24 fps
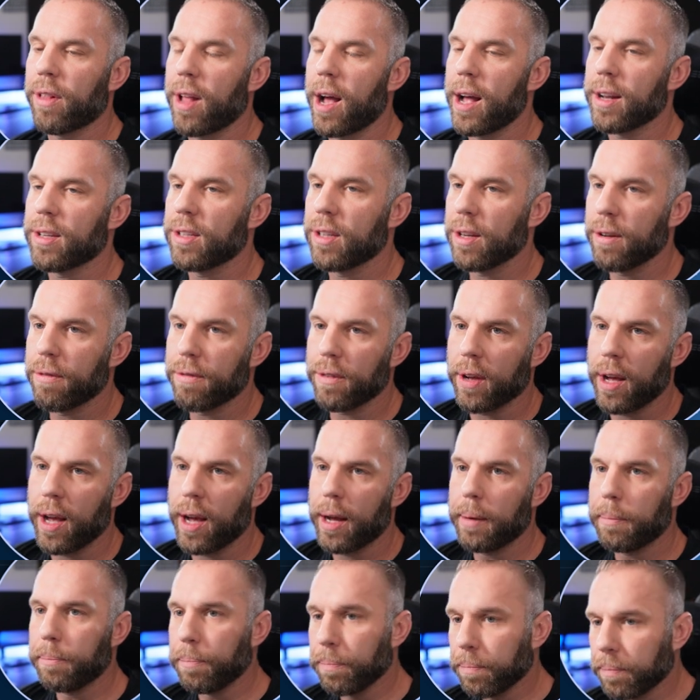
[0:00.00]
lots of
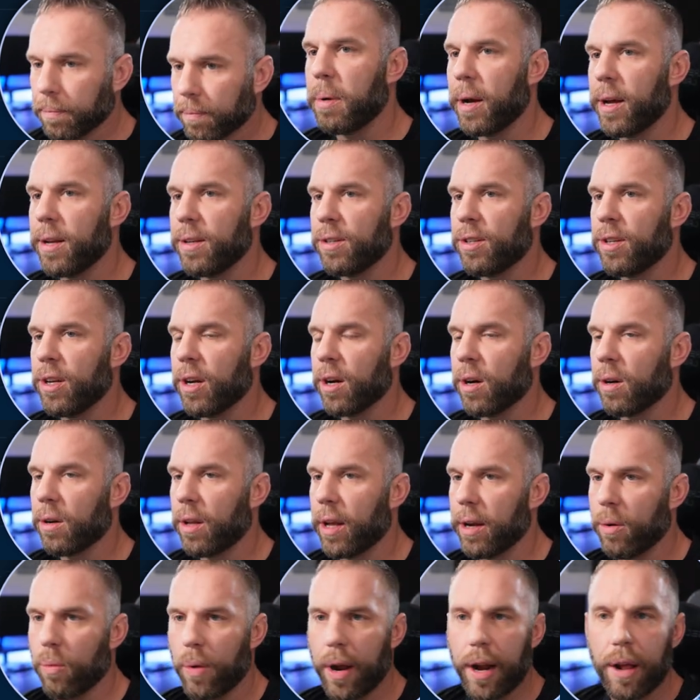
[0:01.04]
um, buttons here,
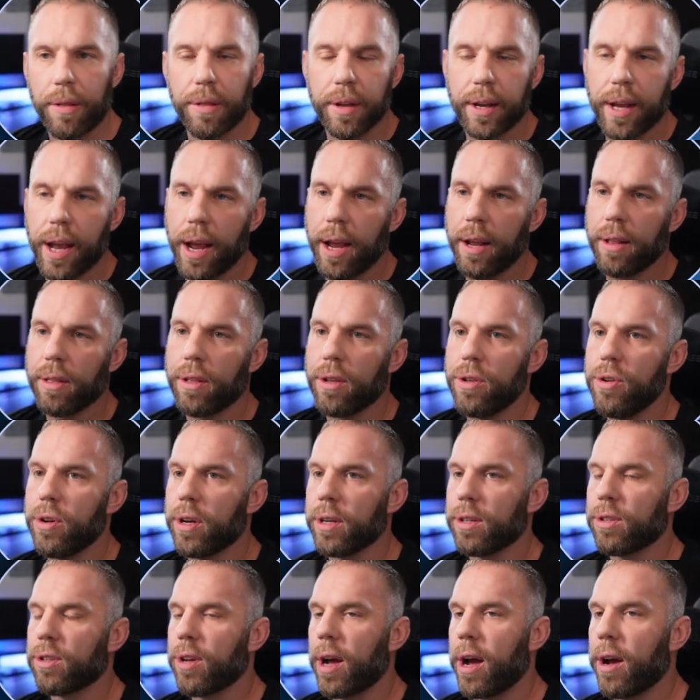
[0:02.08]
like right out the gate that you
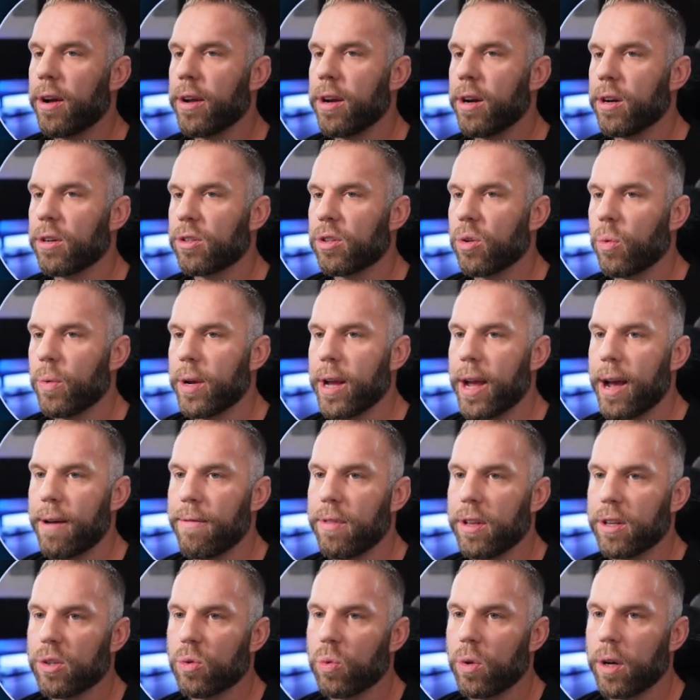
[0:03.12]
can style here. So we have
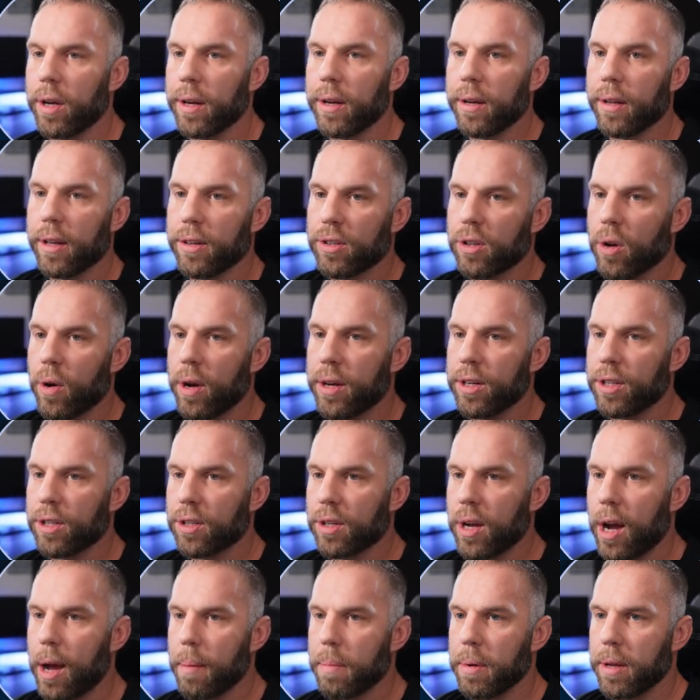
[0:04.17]
this one. Let's go ahead and just
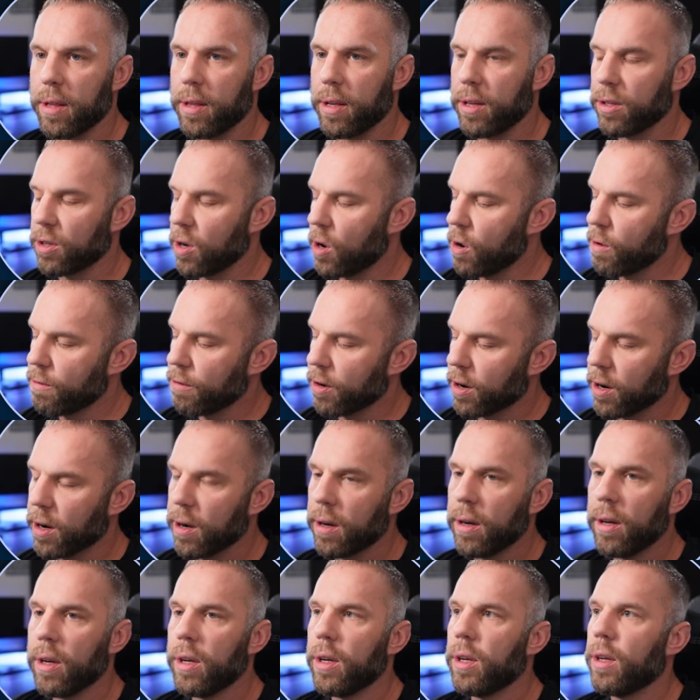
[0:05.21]
copy these over.
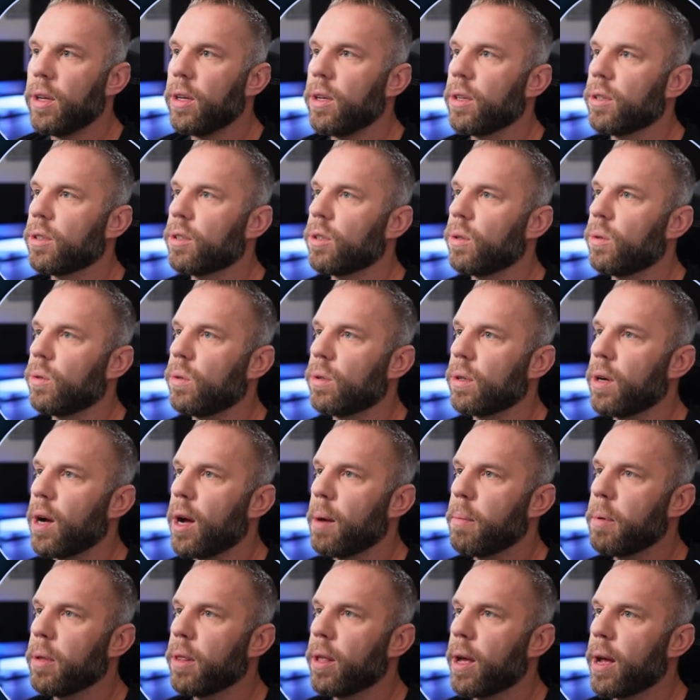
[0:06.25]
So we'll
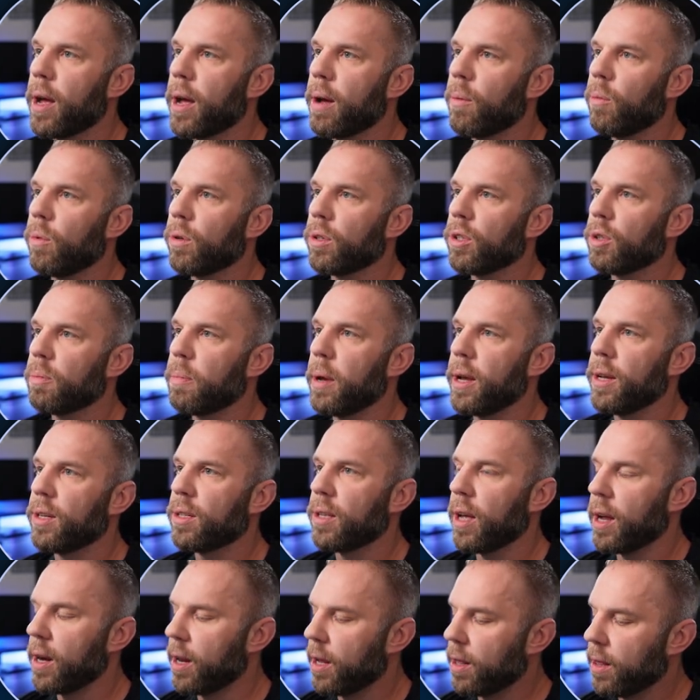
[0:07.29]
copy that, we'll just paste
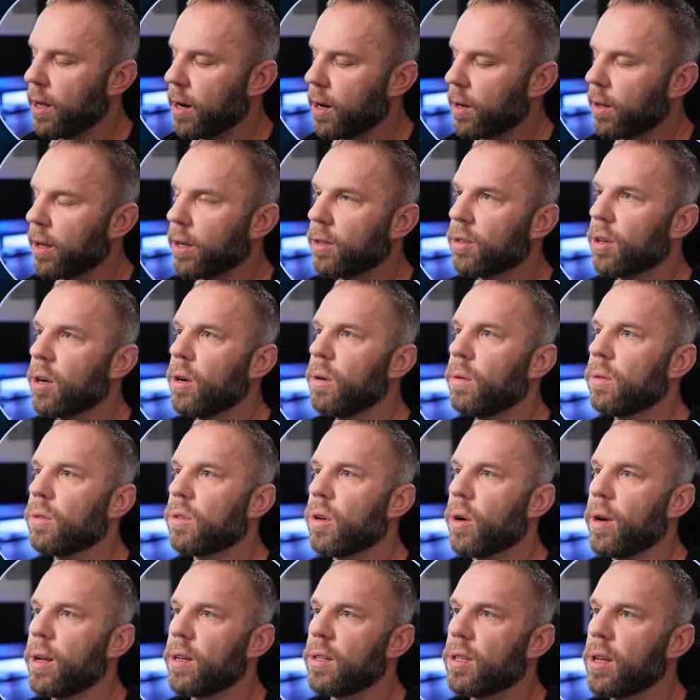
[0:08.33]
that in there like so. Let's
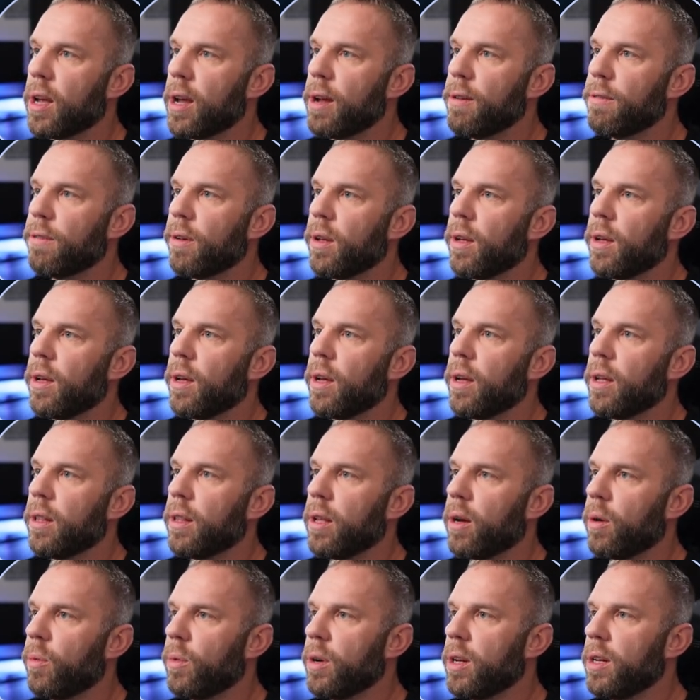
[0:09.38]
go ahead and save.
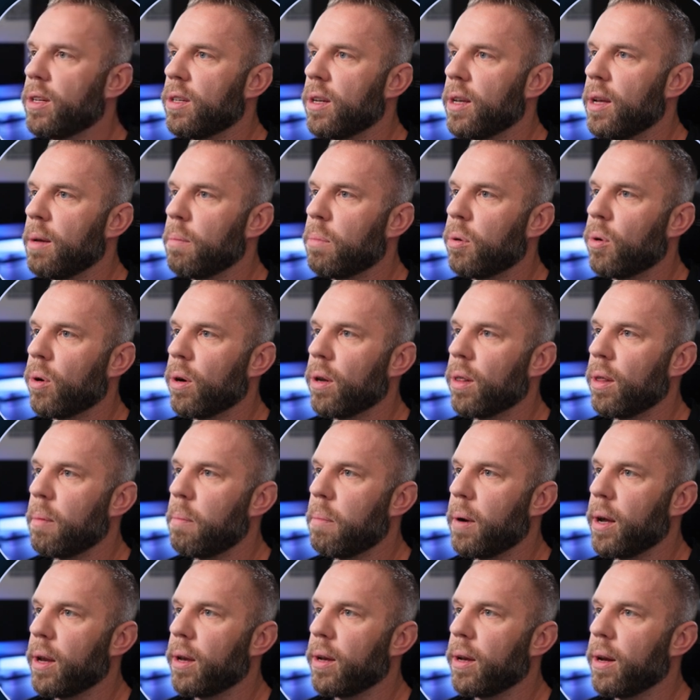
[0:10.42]
Now we need to import the
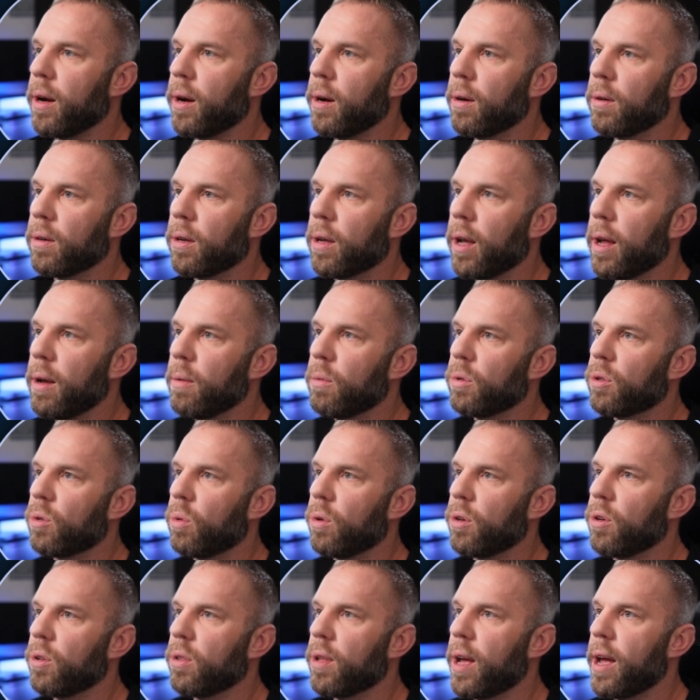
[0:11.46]
button here, okay? So
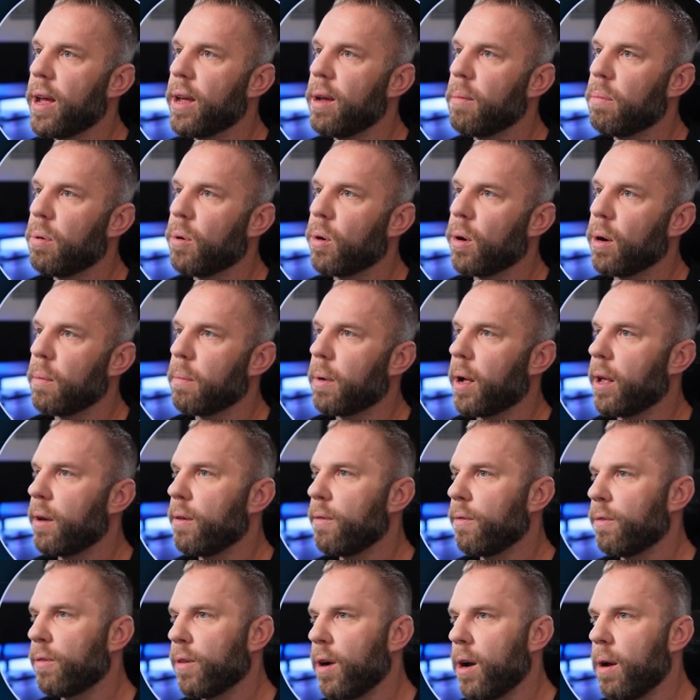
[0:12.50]
we'll do that, import
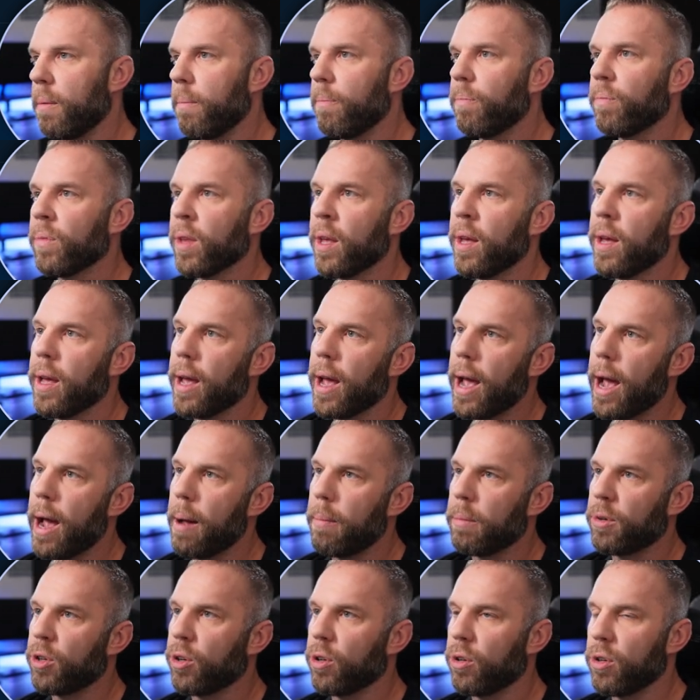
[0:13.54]
button from app
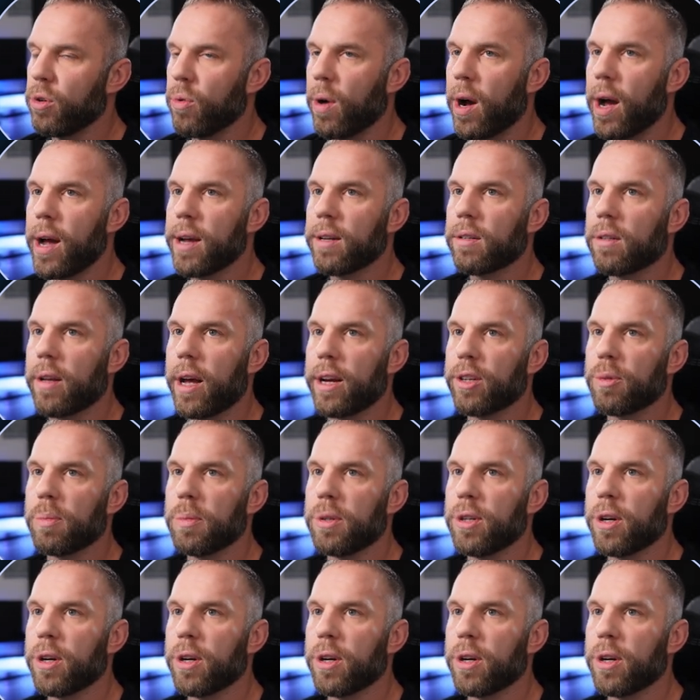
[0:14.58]
material UI slash